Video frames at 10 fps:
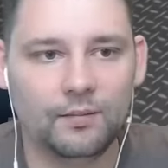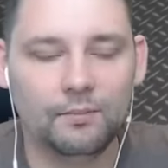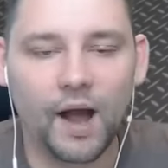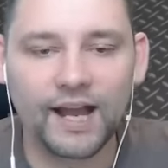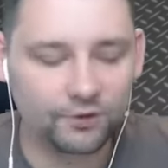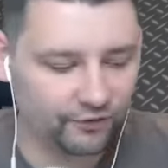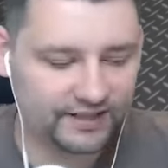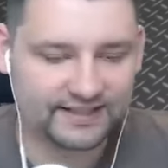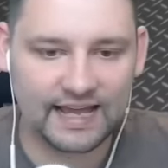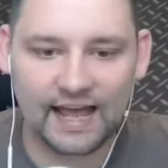Mine
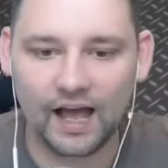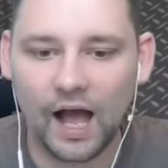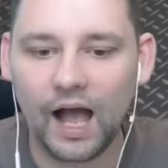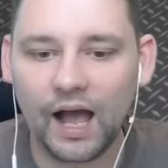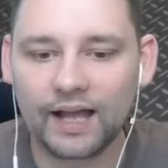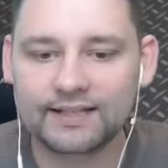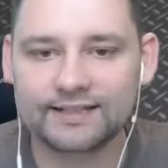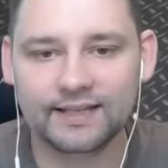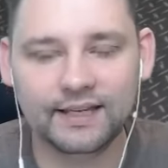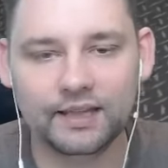reset. Ah, I
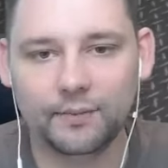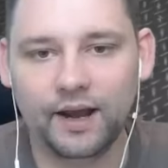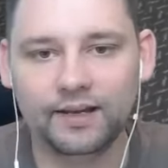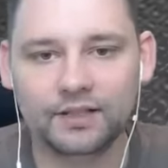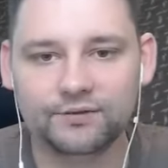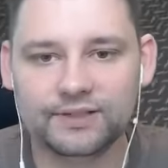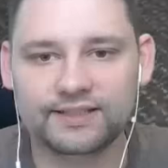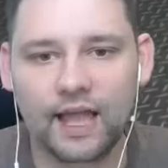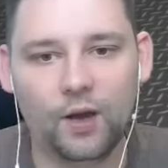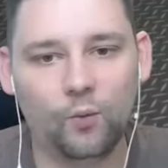see. The mine has
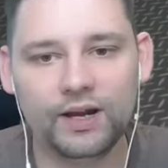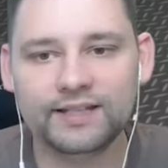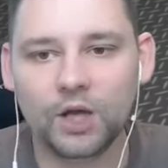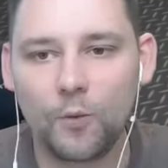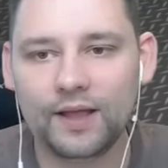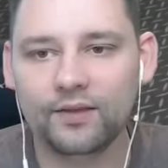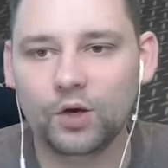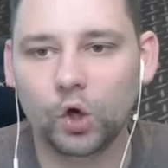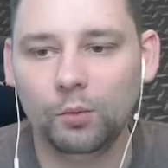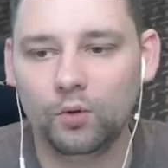reset. When does he go back to
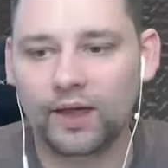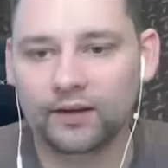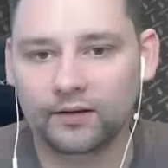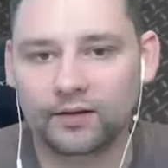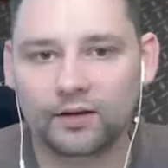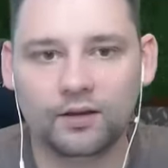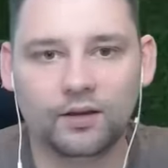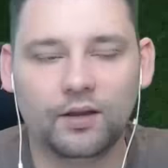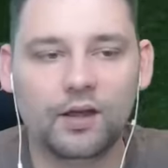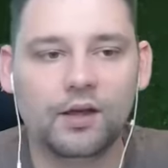normal then?
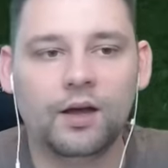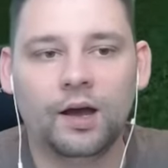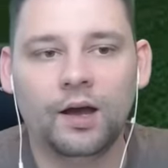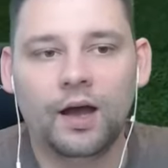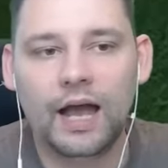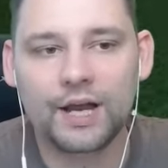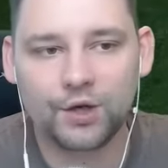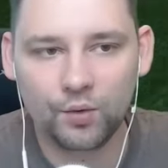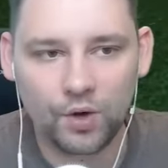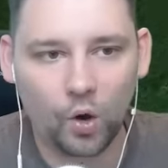I
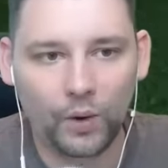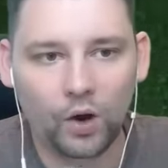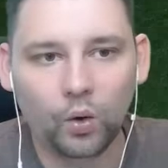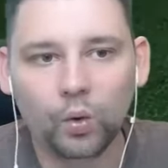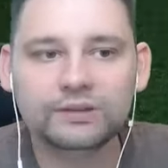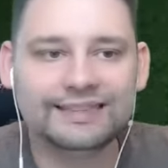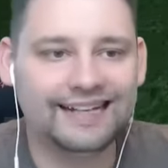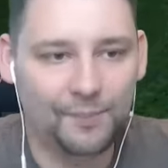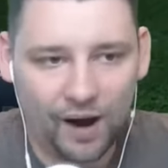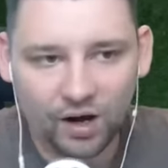don't know. We are all
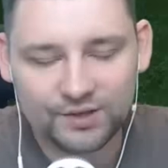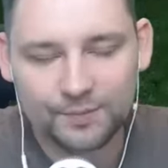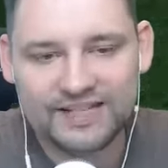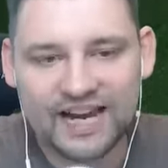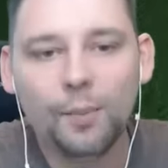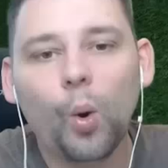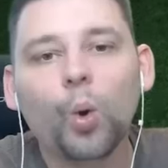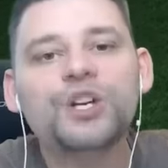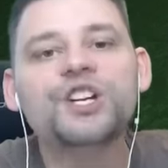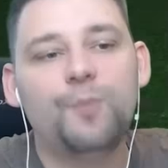
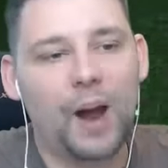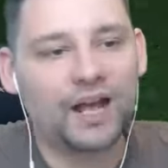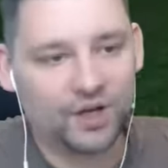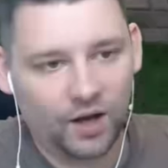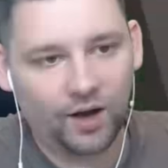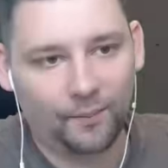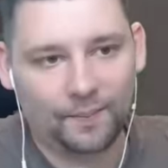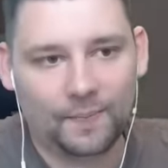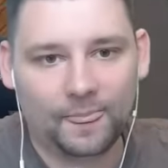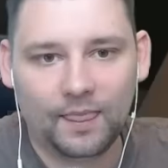teleported back up.
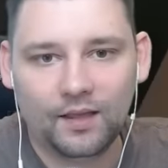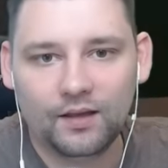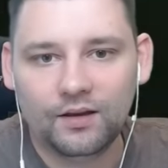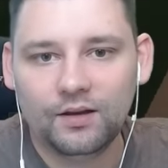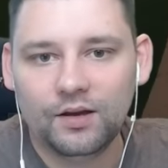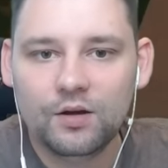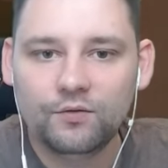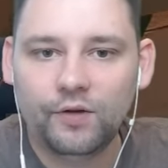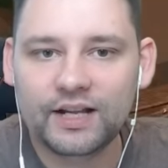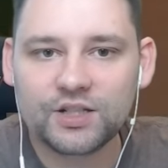
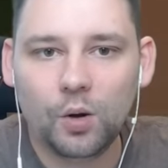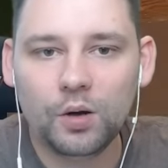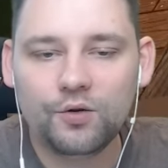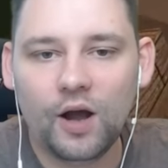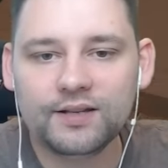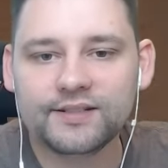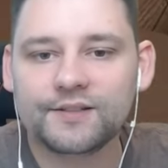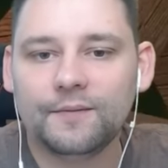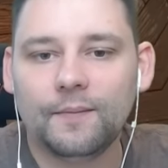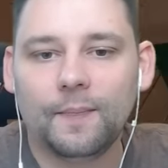Right, let's go
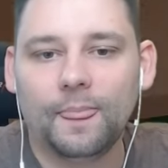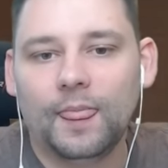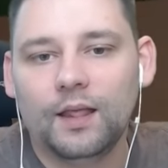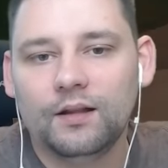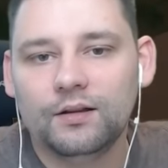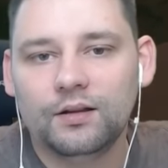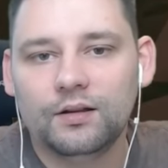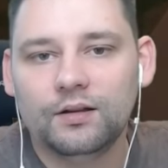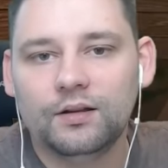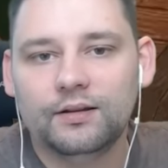across.
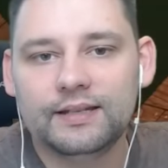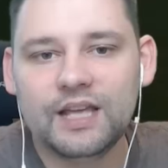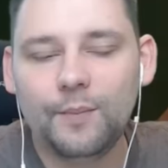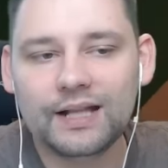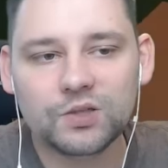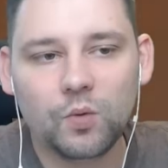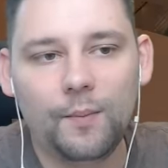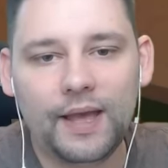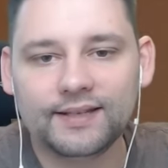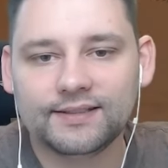Let's get back to
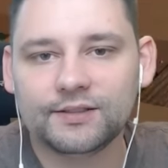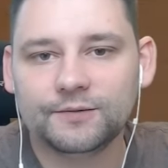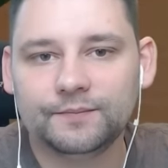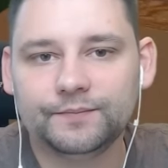our base.